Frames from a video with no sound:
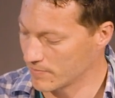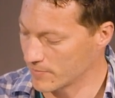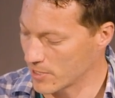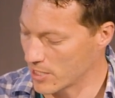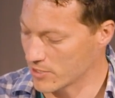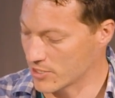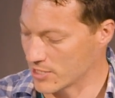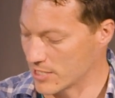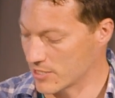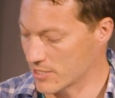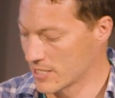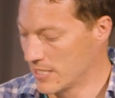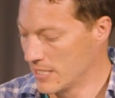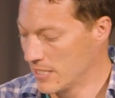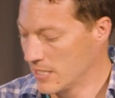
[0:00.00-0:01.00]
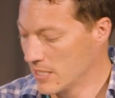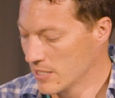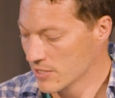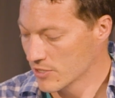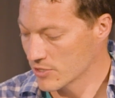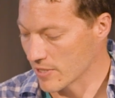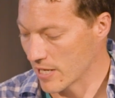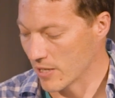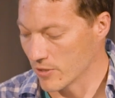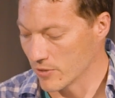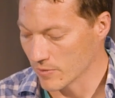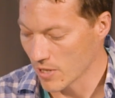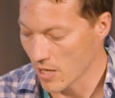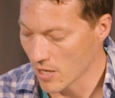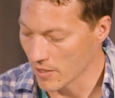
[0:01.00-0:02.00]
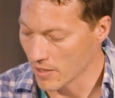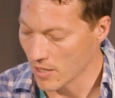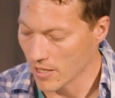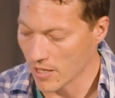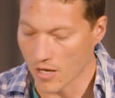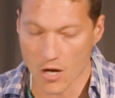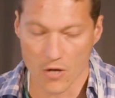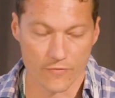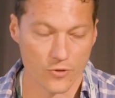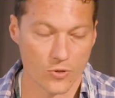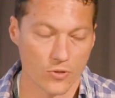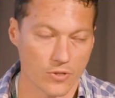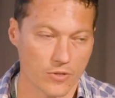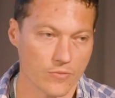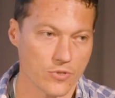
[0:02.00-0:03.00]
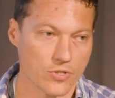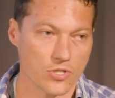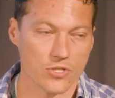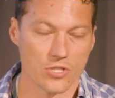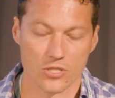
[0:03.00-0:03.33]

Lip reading: process. So overall it was